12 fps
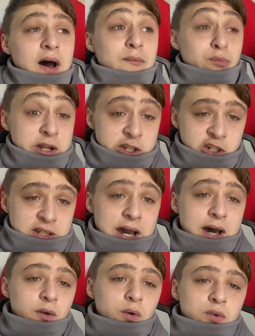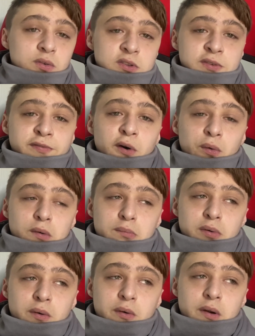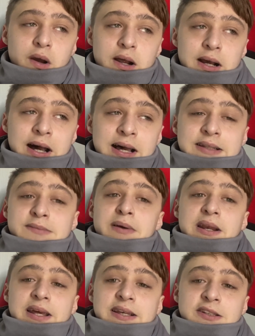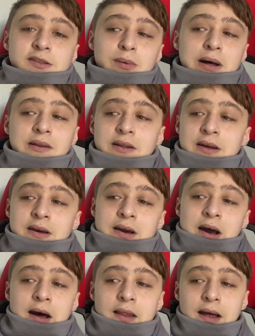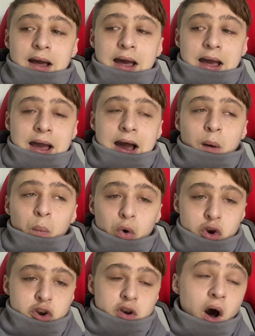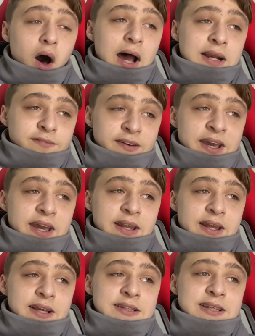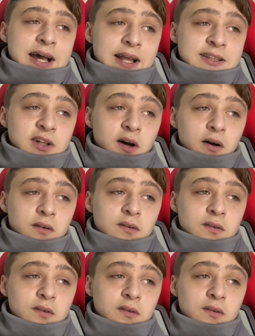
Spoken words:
And Richard Arnold's phone number has been leaked as well. I would not advocate this at all.